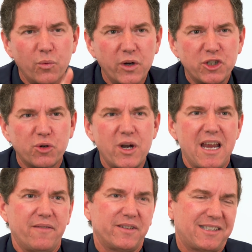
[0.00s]

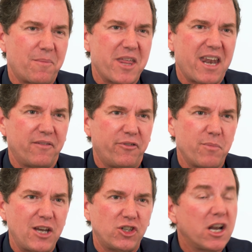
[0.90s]
retrieve some of that
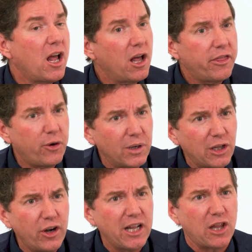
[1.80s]
information through a
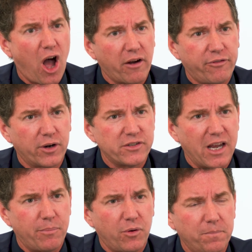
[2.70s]
learning log, for
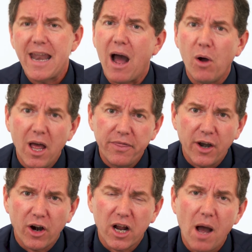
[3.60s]
example. Now,
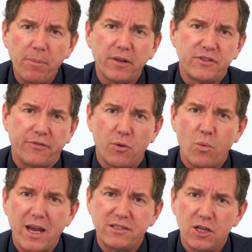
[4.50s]
there are a couple of different
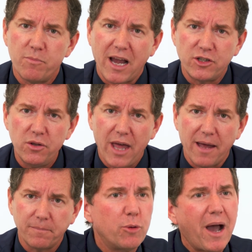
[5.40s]
ways that you might do
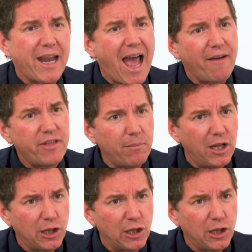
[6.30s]
that. You might have them